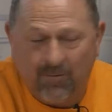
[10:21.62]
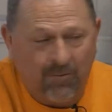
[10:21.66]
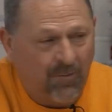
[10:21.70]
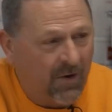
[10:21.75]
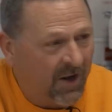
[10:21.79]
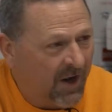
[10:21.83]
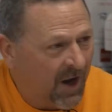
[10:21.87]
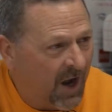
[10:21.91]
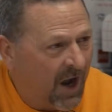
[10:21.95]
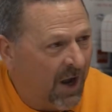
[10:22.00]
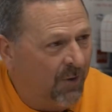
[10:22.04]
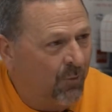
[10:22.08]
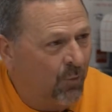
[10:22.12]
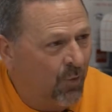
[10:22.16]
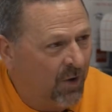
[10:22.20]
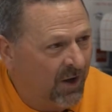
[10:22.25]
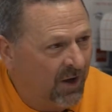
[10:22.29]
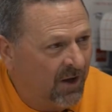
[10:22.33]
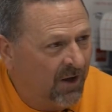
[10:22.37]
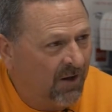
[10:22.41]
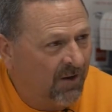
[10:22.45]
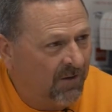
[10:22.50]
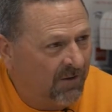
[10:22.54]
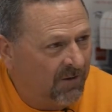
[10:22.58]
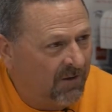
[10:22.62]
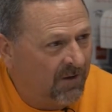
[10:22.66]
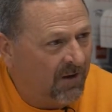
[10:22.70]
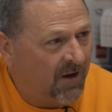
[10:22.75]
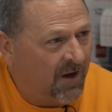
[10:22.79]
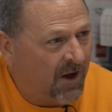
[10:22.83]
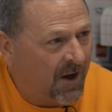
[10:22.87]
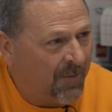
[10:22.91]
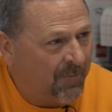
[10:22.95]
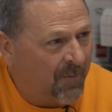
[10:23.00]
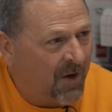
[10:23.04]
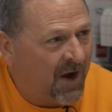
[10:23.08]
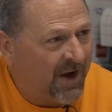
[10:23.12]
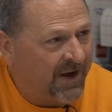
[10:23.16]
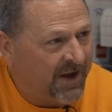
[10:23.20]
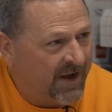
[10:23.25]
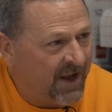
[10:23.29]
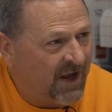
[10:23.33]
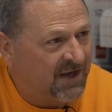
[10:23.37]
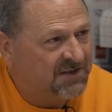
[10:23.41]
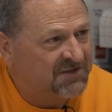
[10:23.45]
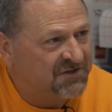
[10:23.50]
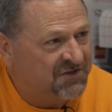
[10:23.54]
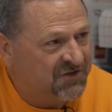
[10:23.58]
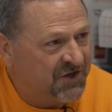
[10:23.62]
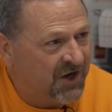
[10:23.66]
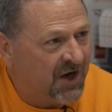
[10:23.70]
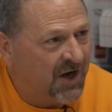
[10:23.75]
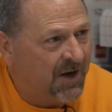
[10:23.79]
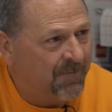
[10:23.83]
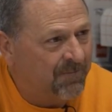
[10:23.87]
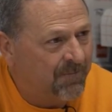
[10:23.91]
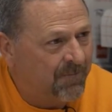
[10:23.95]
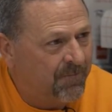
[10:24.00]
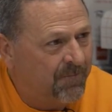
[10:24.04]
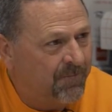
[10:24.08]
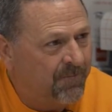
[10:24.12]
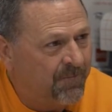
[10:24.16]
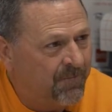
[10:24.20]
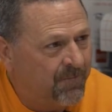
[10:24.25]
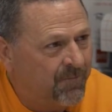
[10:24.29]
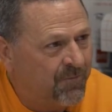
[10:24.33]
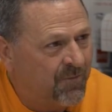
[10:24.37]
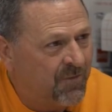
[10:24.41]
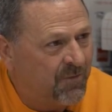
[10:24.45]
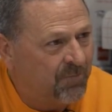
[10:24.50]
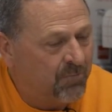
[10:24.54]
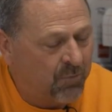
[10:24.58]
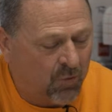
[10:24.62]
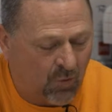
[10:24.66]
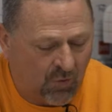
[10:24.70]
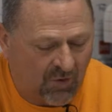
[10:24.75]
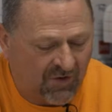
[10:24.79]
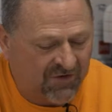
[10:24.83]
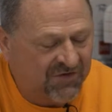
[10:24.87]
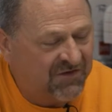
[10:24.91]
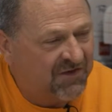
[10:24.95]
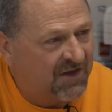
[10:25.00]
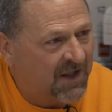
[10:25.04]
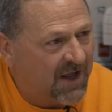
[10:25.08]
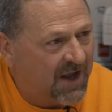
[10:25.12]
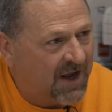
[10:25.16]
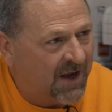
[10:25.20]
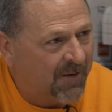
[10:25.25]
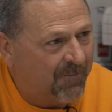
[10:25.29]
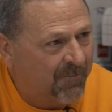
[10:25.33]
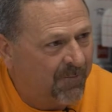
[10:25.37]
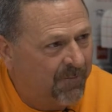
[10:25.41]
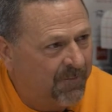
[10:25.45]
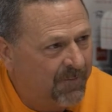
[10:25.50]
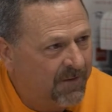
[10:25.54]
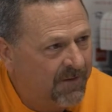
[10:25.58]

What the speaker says: but I will, on my next job, pour a slab.